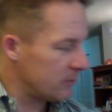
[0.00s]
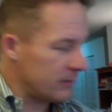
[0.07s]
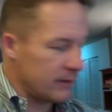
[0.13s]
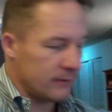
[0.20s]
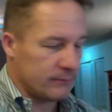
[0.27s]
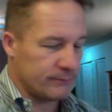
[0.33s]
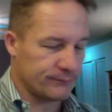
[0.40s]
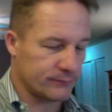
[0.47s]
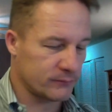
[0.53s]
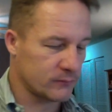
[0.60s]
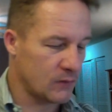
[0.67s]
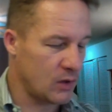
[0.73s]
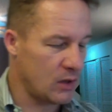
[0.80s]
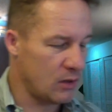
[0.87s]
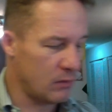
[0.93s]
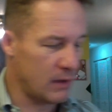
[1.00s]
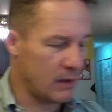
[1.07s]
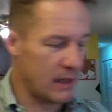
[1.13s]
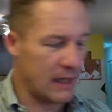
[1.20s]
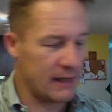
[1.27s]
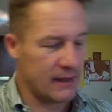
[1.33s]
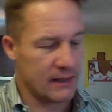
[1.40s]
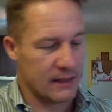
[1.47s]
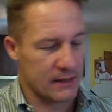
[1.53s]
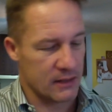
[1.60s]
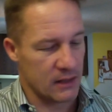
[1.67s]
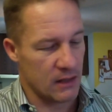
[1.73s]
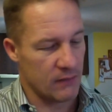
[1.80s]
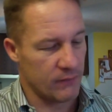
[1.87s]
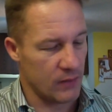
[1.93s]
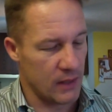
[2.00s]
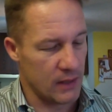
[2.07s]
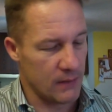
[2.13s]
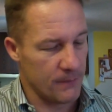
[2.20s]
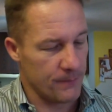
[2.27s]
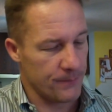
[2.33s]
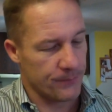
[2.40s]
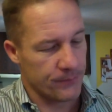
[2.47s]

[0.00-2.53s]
but you know what? I think that's enough for now.